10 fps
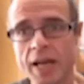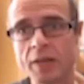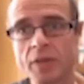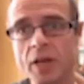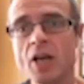
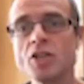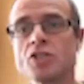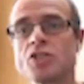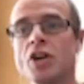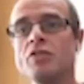down
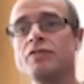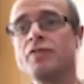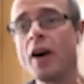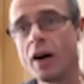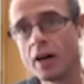so
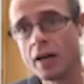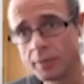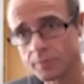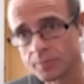far